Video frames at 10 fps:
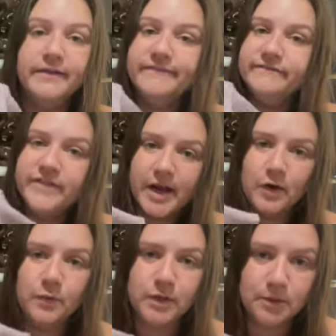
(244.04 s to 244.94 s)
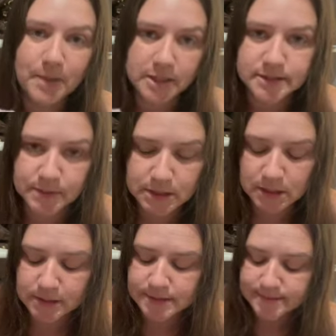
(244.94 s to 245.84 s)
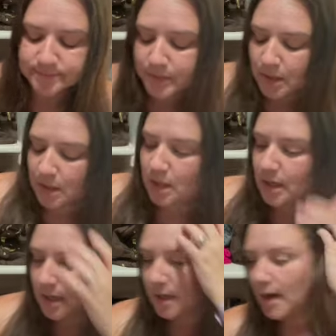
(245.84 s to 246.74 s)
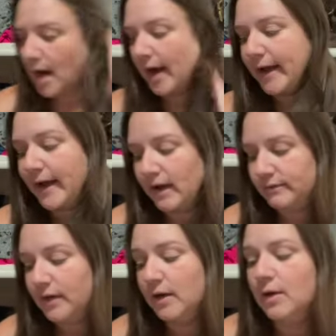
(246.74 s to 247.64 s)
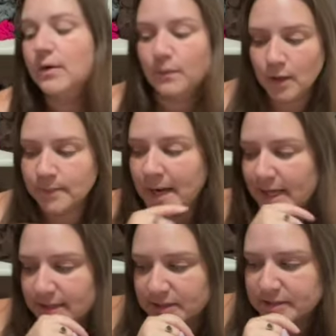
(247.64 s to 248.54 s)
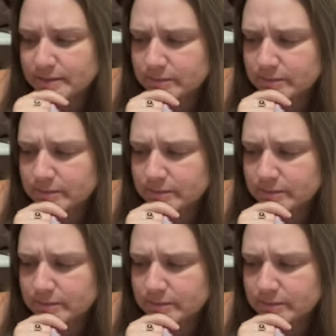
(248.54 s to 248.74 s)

Very real possibilities. I have one of my other,